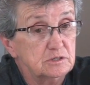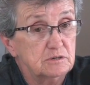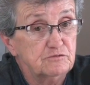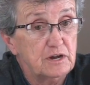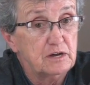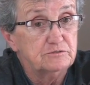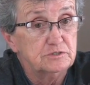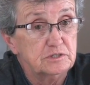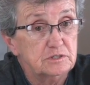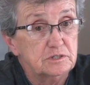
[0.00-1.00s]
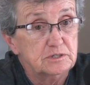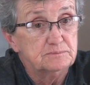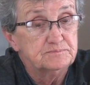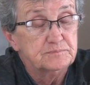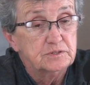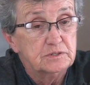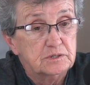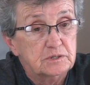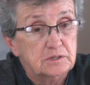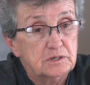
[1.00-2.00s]
involve
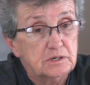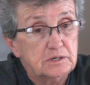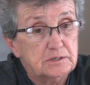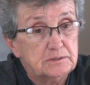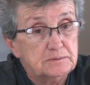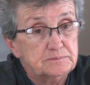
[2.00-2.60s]
uh,